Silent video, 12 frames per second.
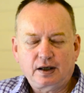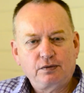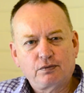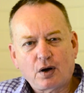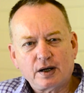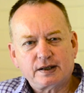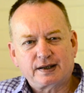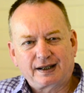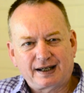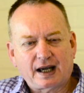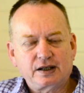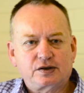writes
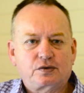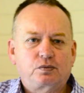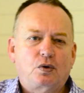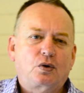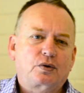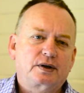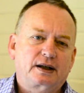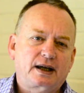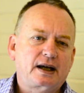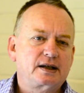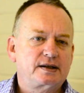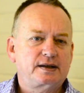against war and
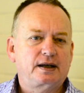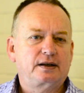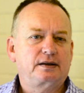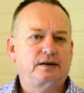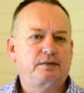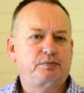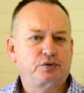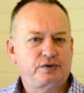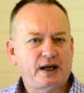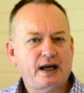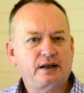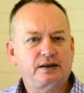against the
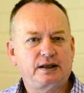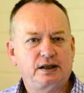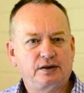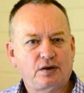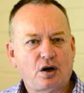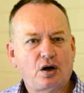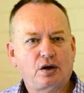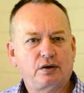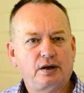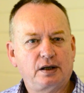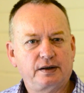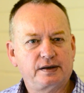brutality and the
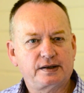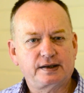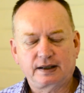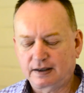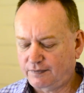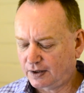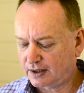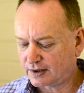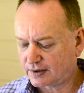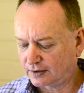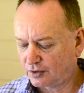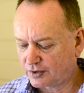horror and the
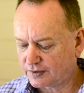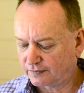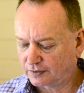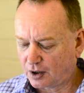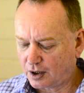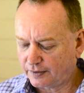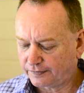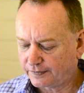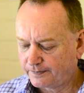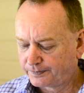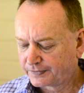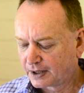significance and loss of life.